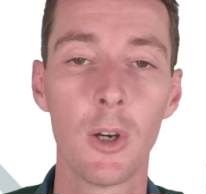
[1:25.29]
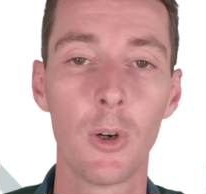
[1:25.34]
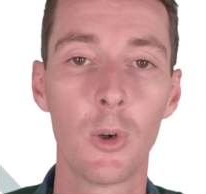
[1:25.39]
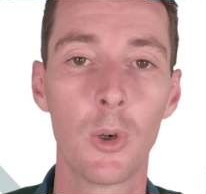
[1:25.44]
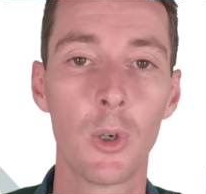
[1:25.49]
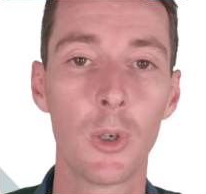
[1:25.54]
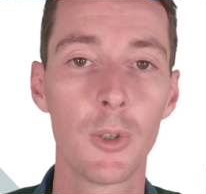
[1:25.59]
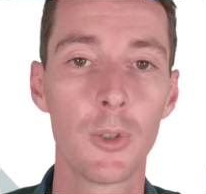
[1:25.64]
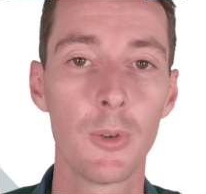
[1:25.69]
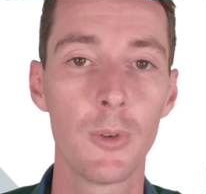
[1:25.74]

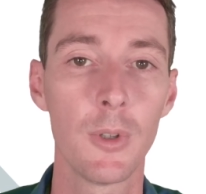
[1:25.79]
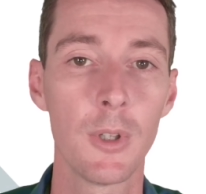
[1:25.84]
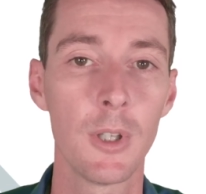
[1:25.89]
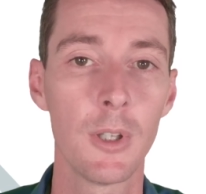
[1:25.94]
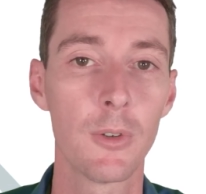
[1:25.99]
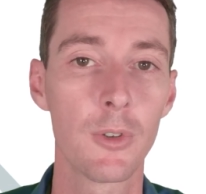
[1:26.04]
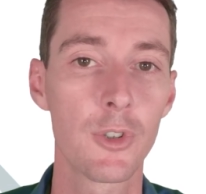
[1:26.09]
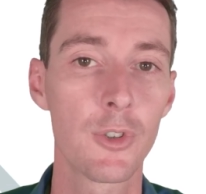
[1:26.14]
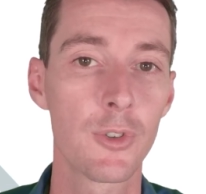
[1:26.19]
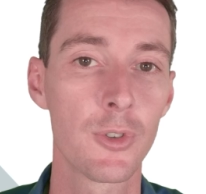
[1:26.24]
Or do you
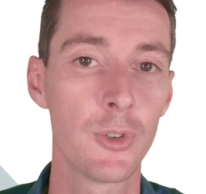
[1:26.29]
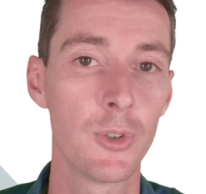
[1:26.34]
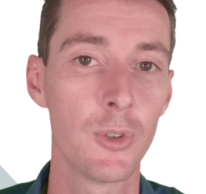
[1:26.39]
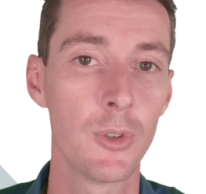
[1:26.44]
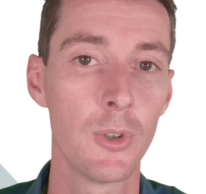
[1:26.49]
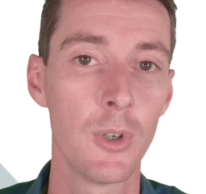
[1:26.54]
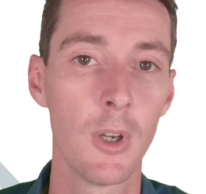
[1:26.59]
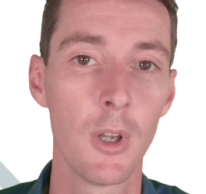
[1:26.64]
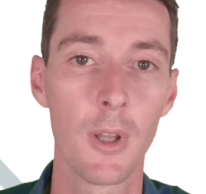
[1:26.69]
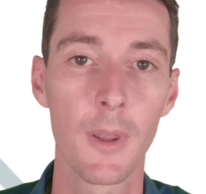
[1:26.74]
need a
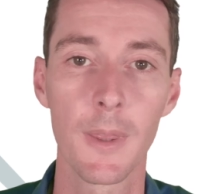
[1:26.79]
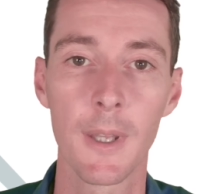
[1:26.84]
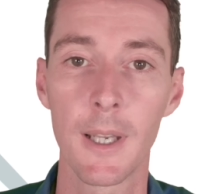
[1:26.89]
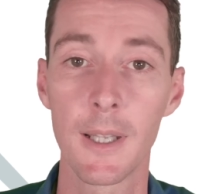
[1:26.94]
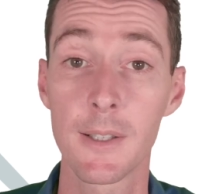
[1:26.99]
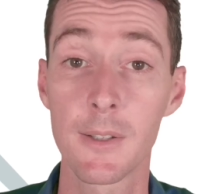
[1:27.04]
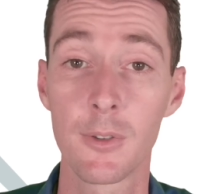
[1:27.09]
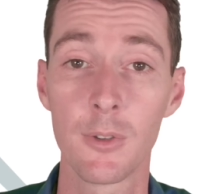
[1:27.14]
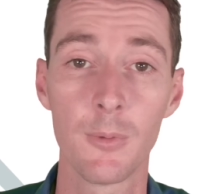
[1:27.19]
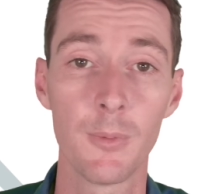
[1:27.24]
shoe
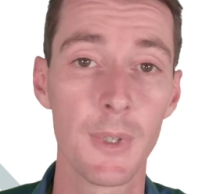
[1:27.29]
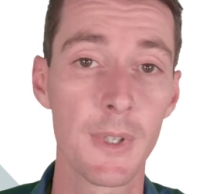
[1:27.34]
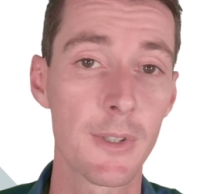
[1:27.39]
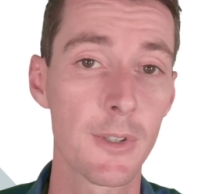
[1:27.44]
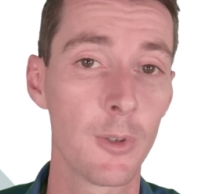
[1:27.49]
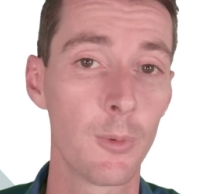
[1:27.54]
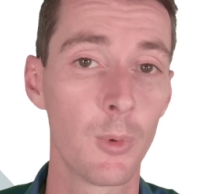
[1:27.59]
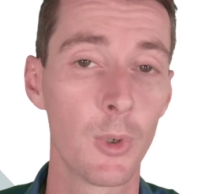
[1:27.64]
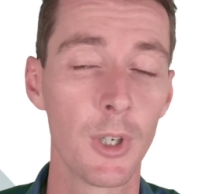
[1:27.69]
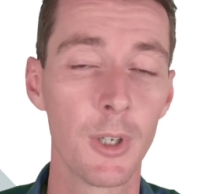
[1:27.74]
that's going to be
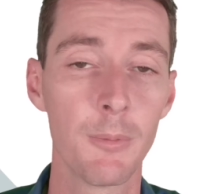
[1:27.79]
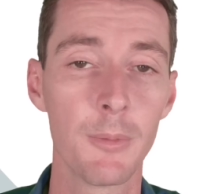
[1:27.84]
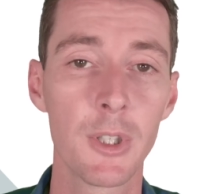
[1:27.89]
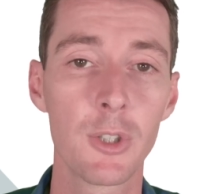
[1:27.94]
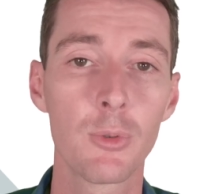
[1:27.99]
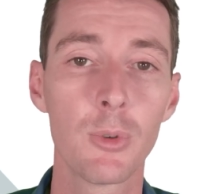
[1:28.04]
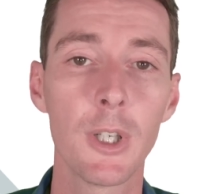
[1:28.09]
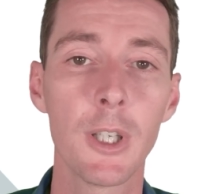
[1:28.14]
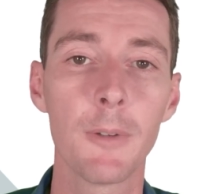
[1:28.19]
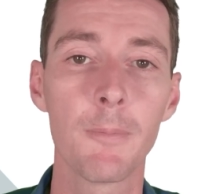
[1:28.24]
somewhere in
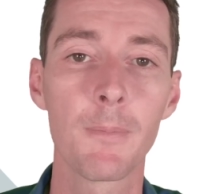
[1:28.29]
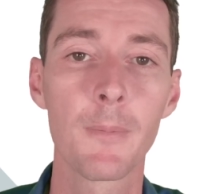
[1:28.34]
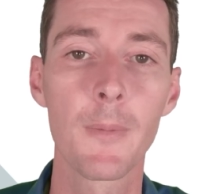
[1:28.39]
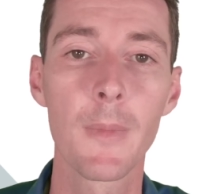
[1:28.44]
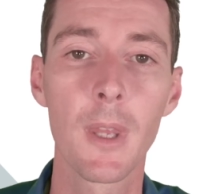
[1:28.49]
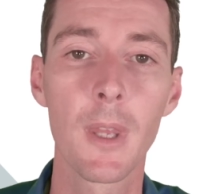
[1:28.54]
between?